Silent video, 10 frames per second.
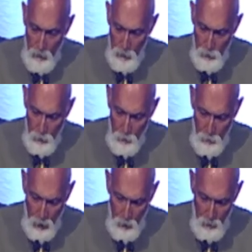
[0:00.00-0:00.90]
I soon
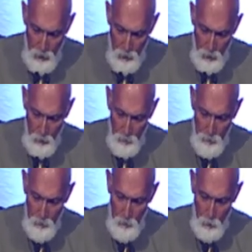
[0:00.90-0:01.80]
found myself
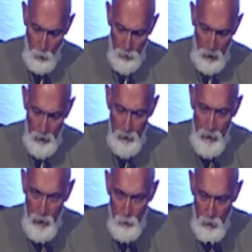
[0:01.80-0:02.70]
without an
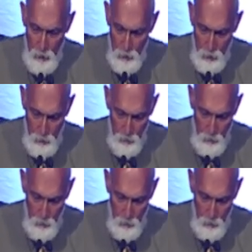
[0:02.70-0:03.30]
address,